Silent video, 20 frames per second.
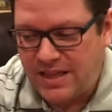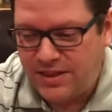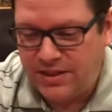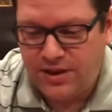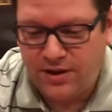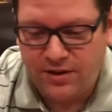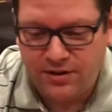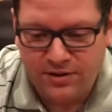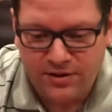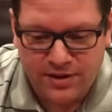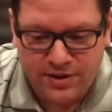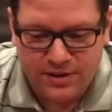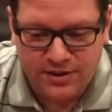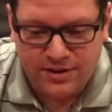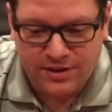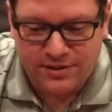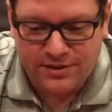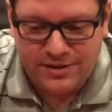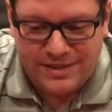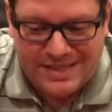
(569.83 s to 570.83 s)

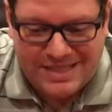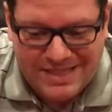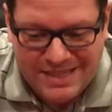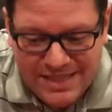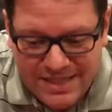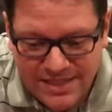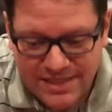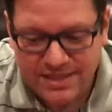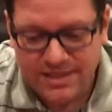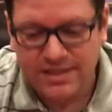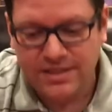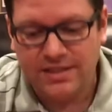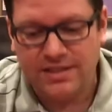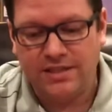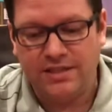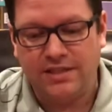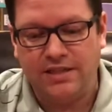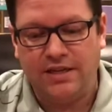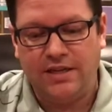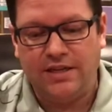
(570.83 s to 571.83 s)
they're decent.
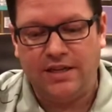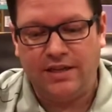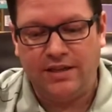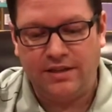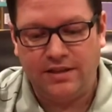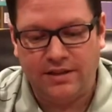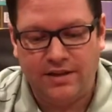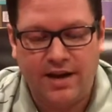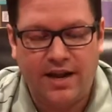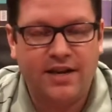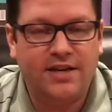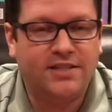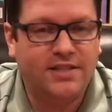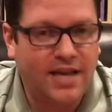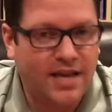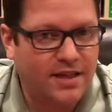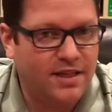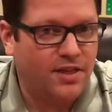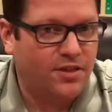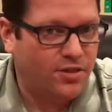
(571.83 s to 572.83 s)
They're not
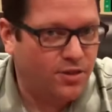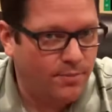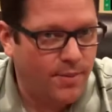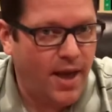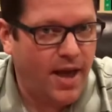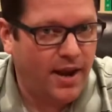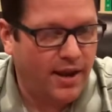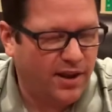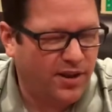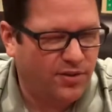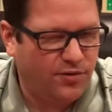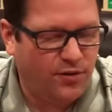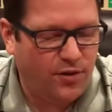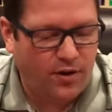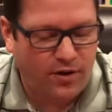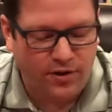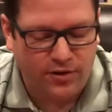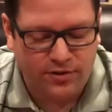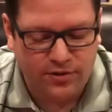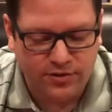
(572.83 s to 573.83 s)
exactly thematic as
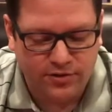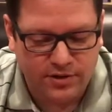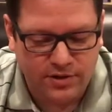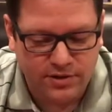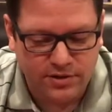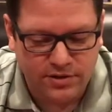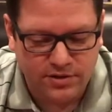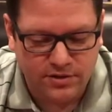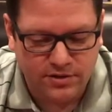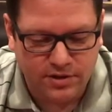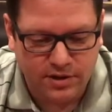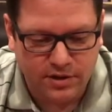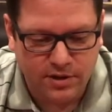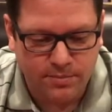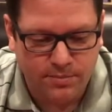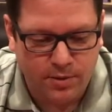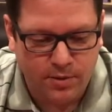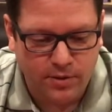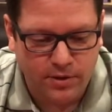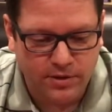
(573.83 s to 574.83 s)
far as the
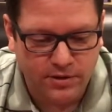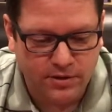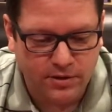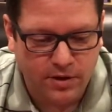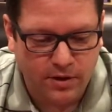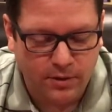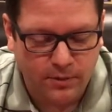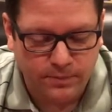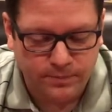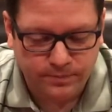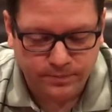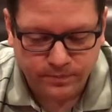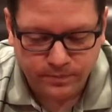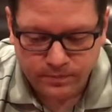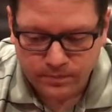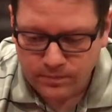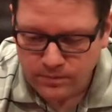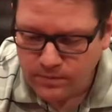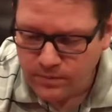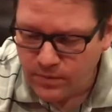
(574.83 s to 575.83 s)
components go.
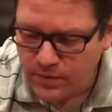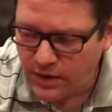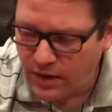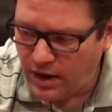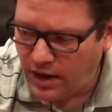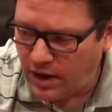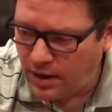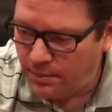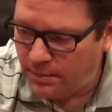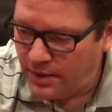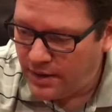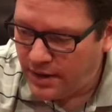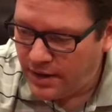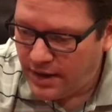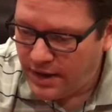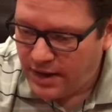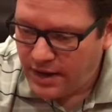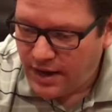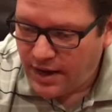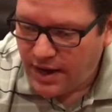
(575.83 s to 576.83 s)

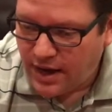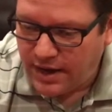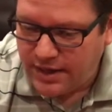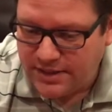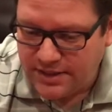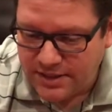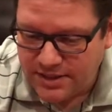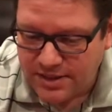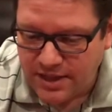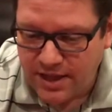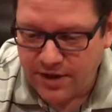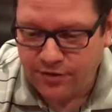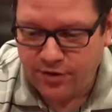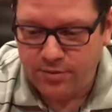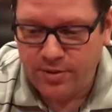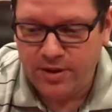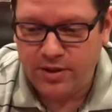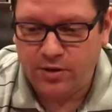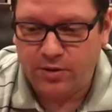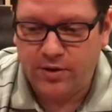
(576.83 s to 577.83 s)
A dislike for
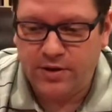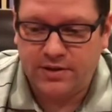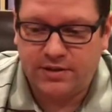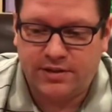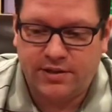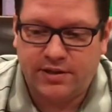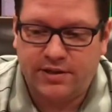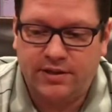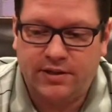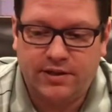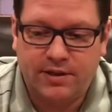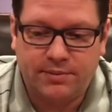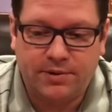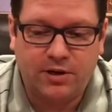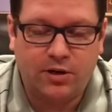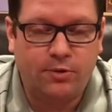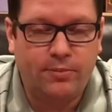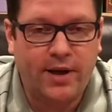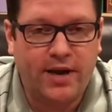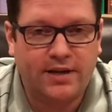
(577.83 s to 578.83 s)
me, though, is I'm
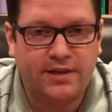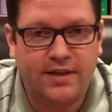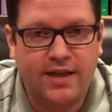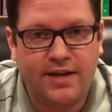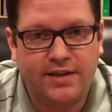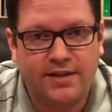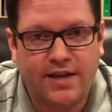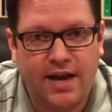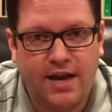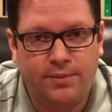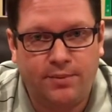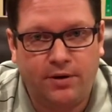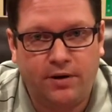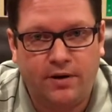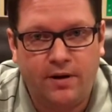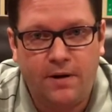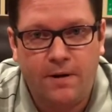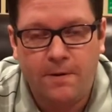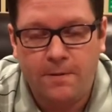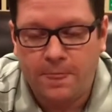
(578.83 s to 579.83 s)
going to go back to that
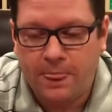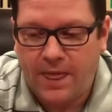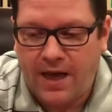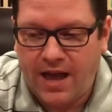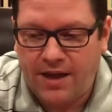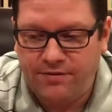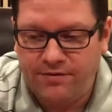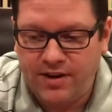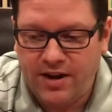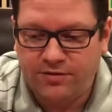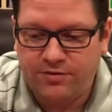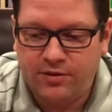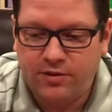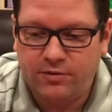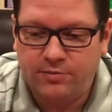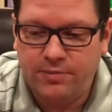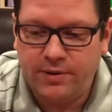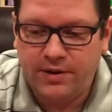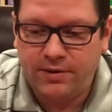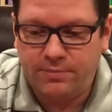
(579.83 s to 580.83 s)
timer. I've never
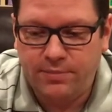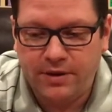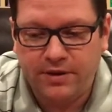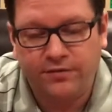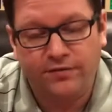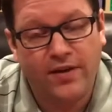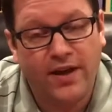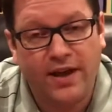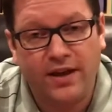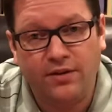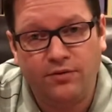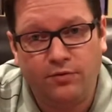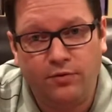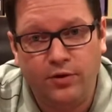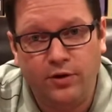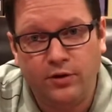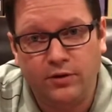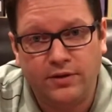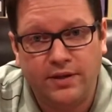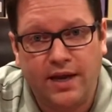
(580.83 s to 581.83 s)
been a big fan of
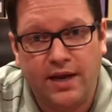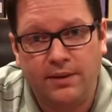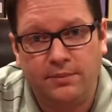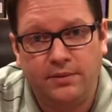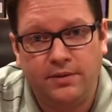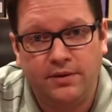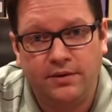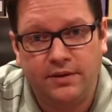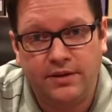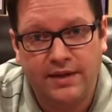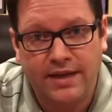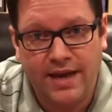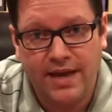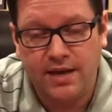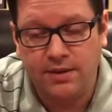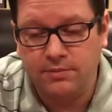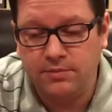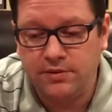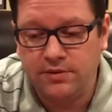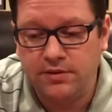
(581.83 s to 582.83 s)
real-time
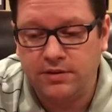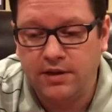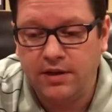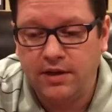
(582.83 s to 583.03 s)
games.